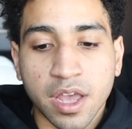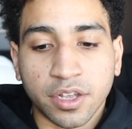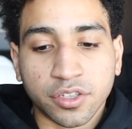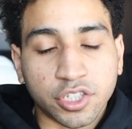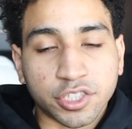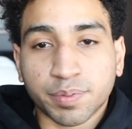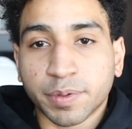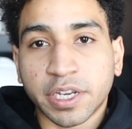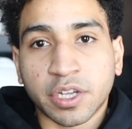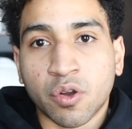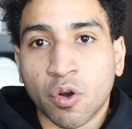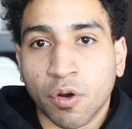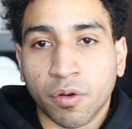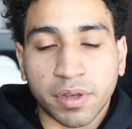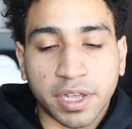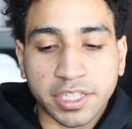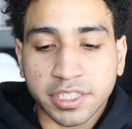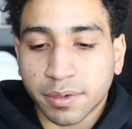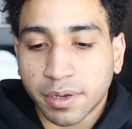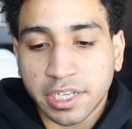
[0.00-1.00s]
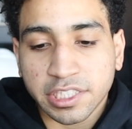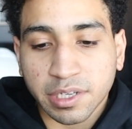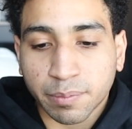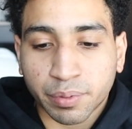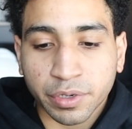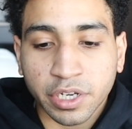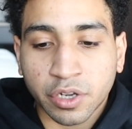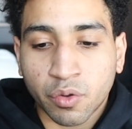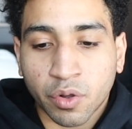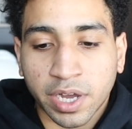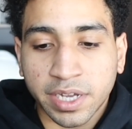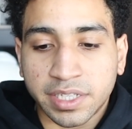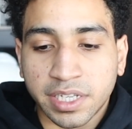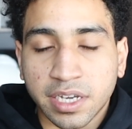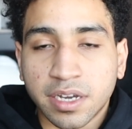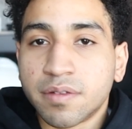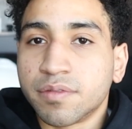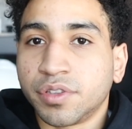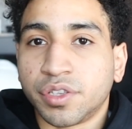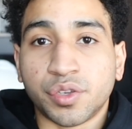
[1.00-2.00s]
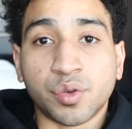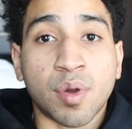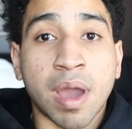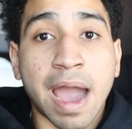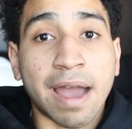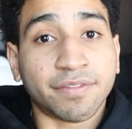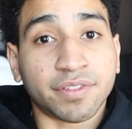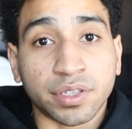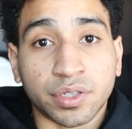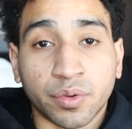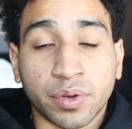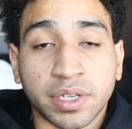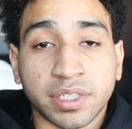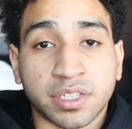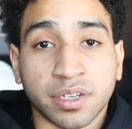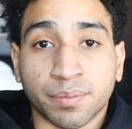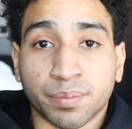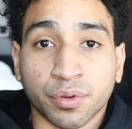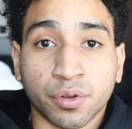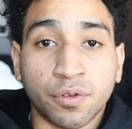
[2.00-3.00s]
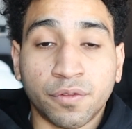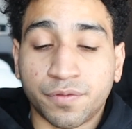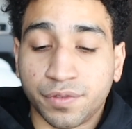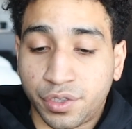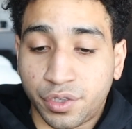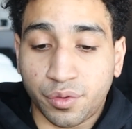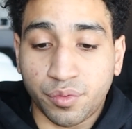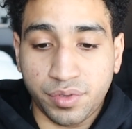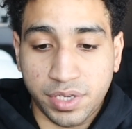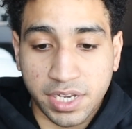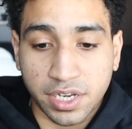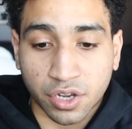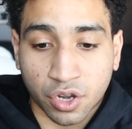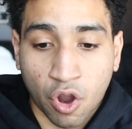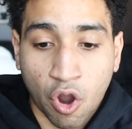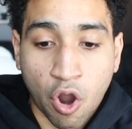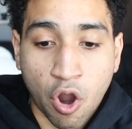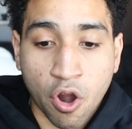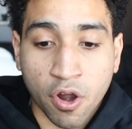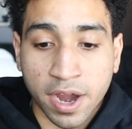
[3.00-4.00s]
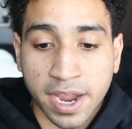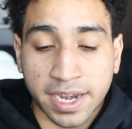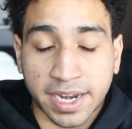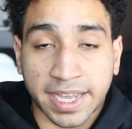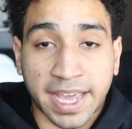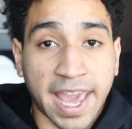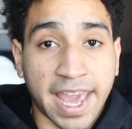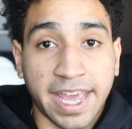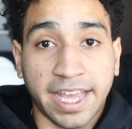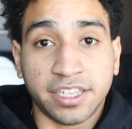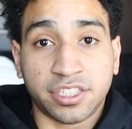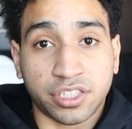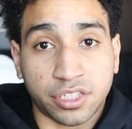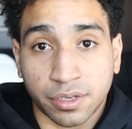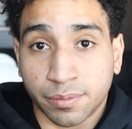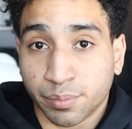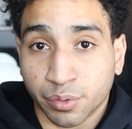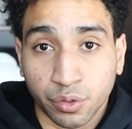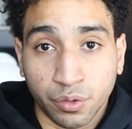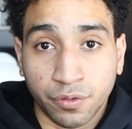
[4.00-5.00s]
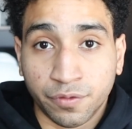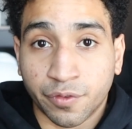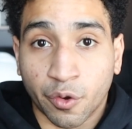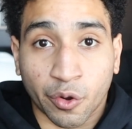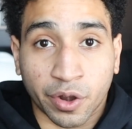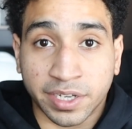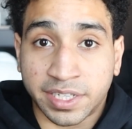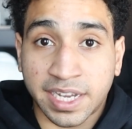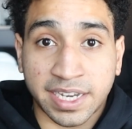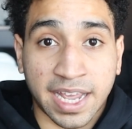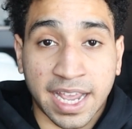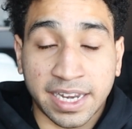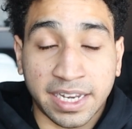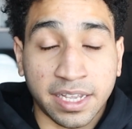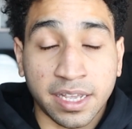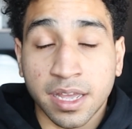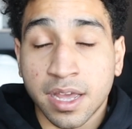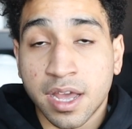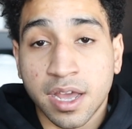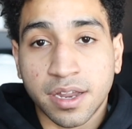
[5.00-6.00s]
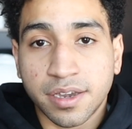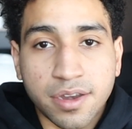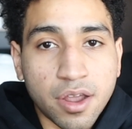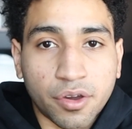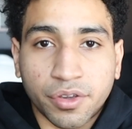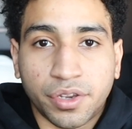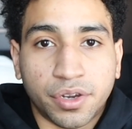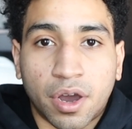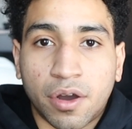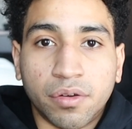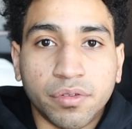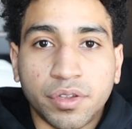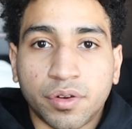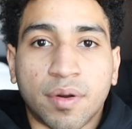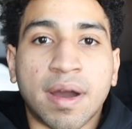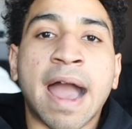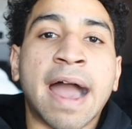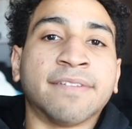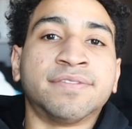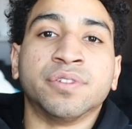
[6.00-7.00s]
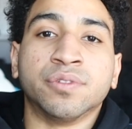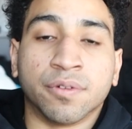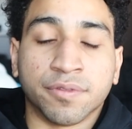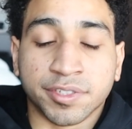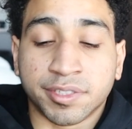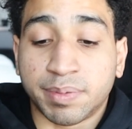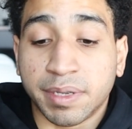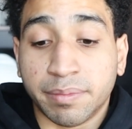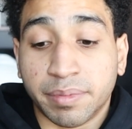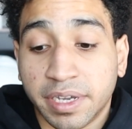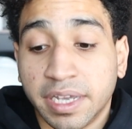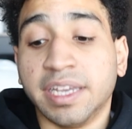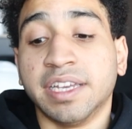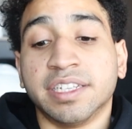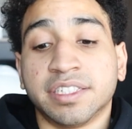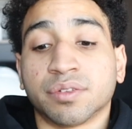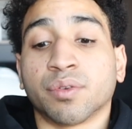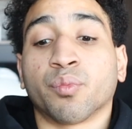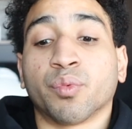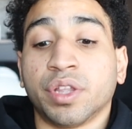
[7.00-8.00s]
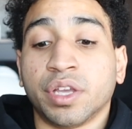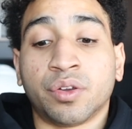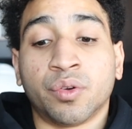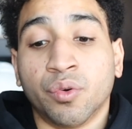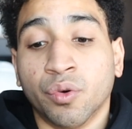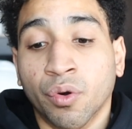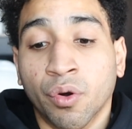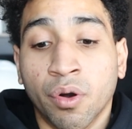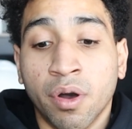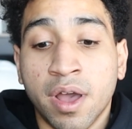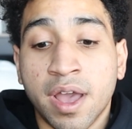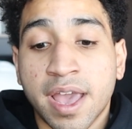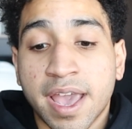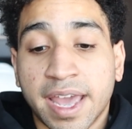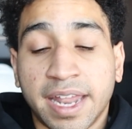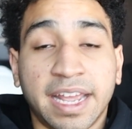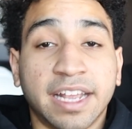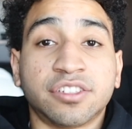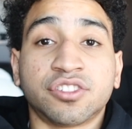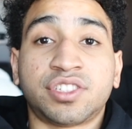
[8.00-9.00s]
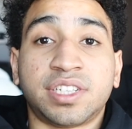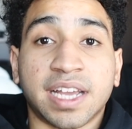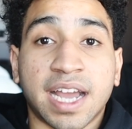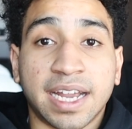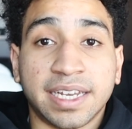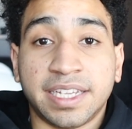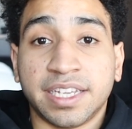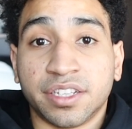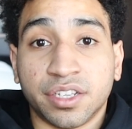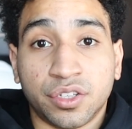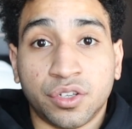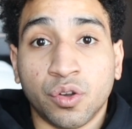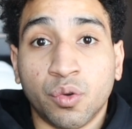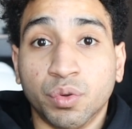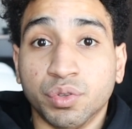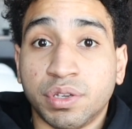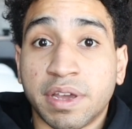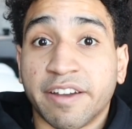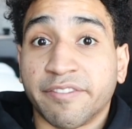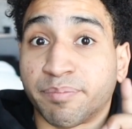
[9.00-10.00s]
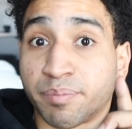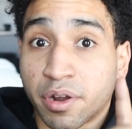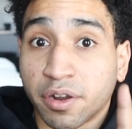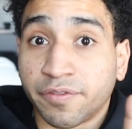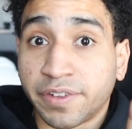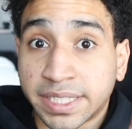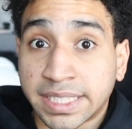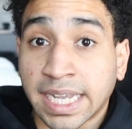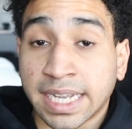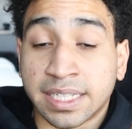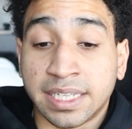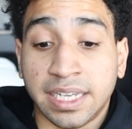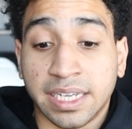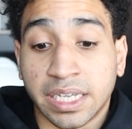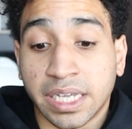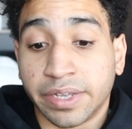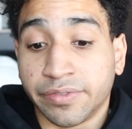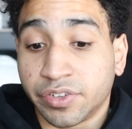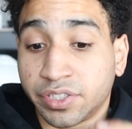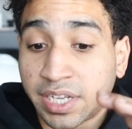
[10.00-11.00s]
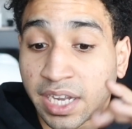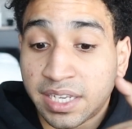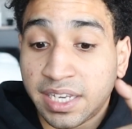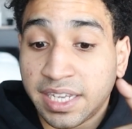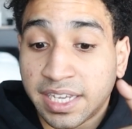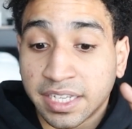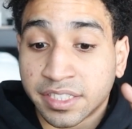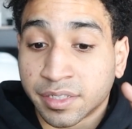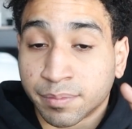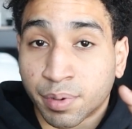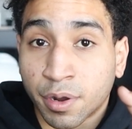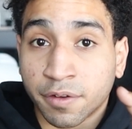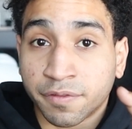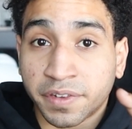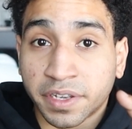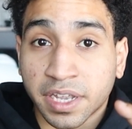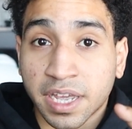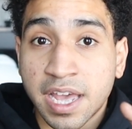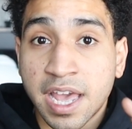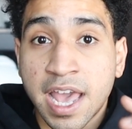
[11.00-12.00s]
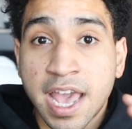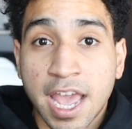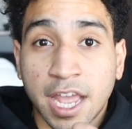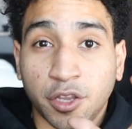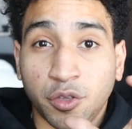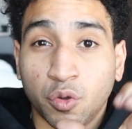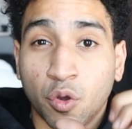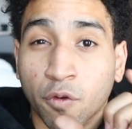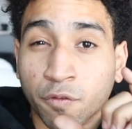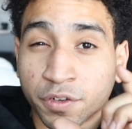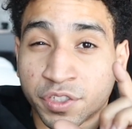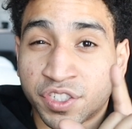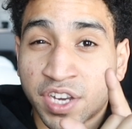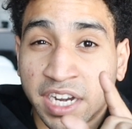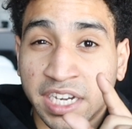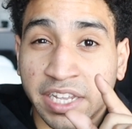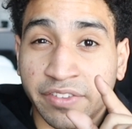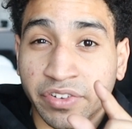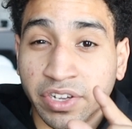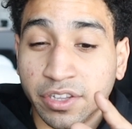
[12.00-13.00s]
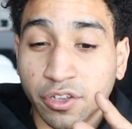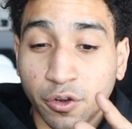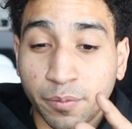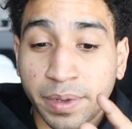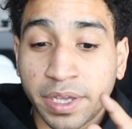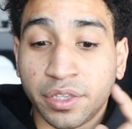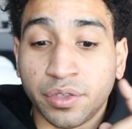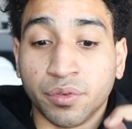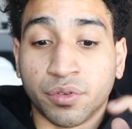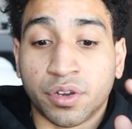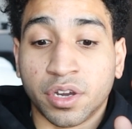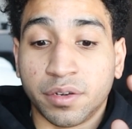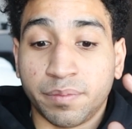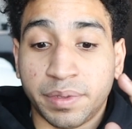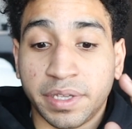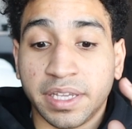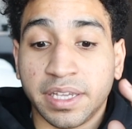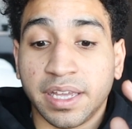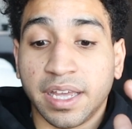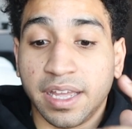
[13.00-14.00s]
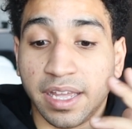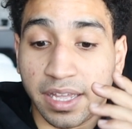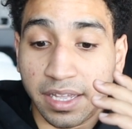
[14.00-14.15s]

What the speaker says: So it's pretty cool. It's a pretty cool idea. Do you have to do it to improve? Do you need a car and a cage to improve or a 1080? No, you don't. You don't have to do overspeed, but it is a really cool and interesting idea to do when you have perfect technique. If your technique isn't perfect and you overstride even a little bit, you could be